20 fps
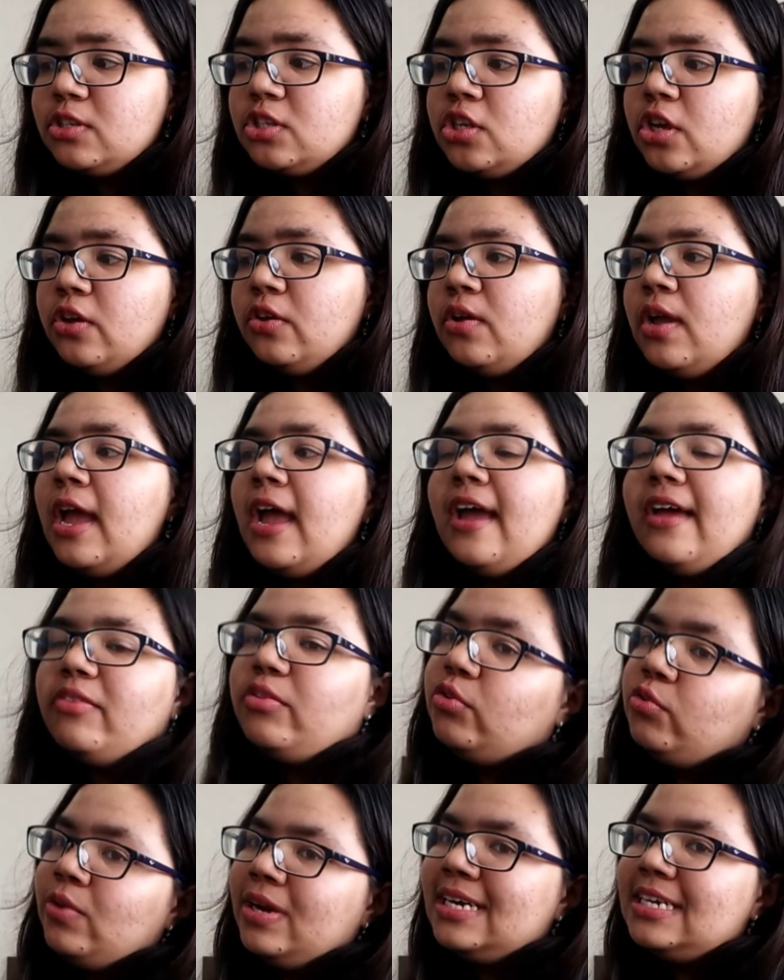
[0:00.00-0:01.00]
so
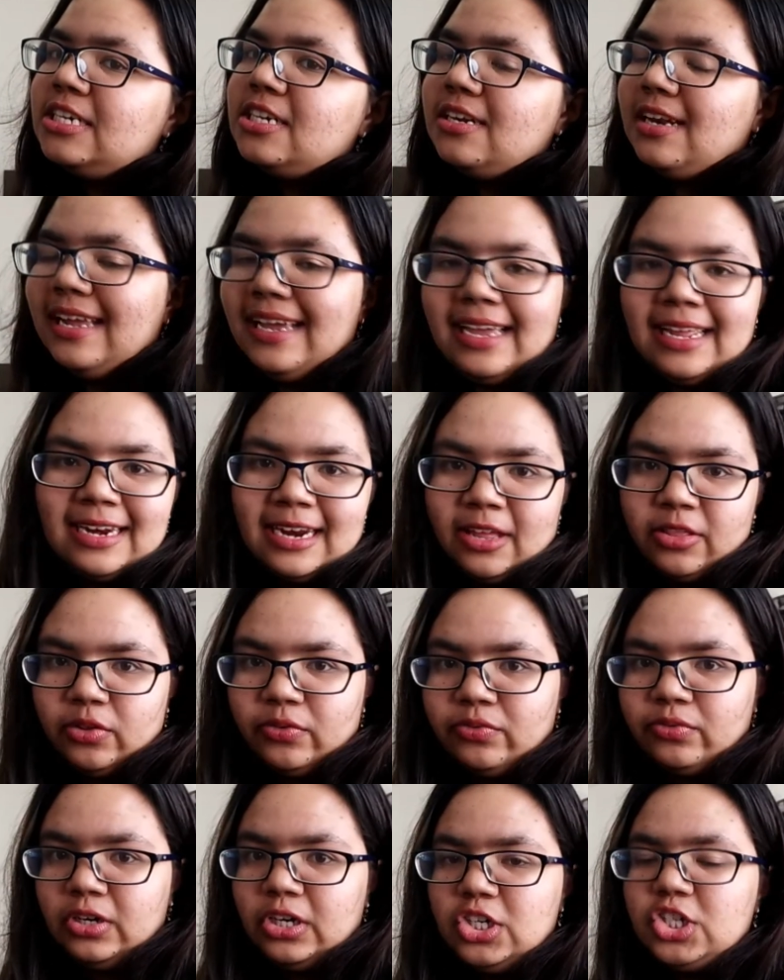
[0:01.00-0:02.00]
they rented like another
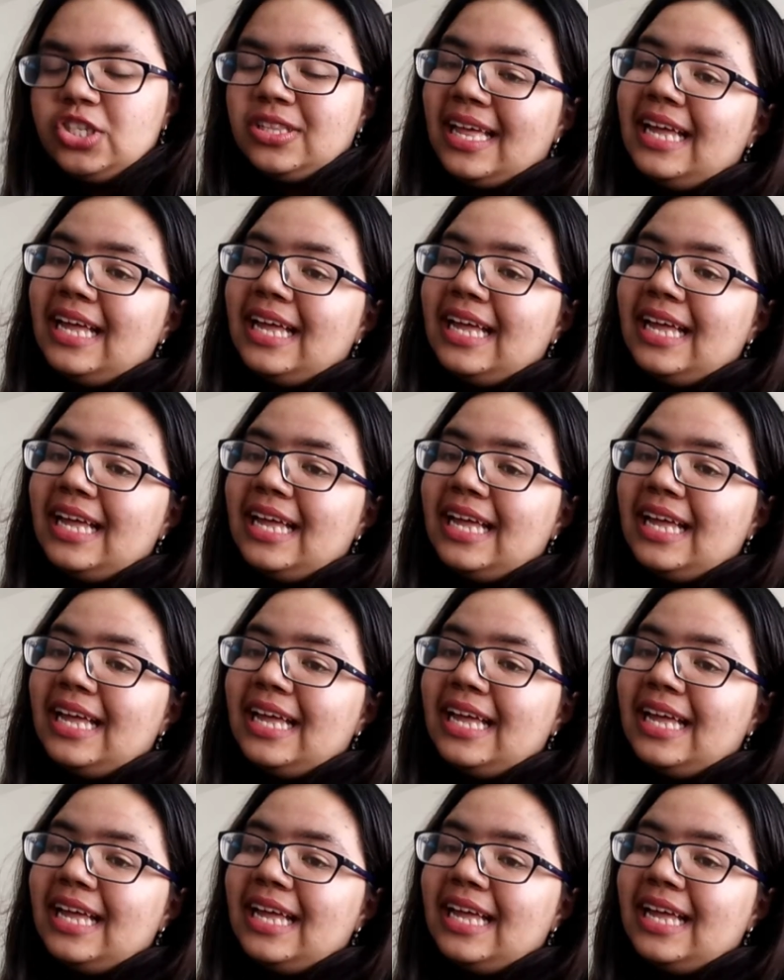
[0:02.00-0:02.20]
fridge.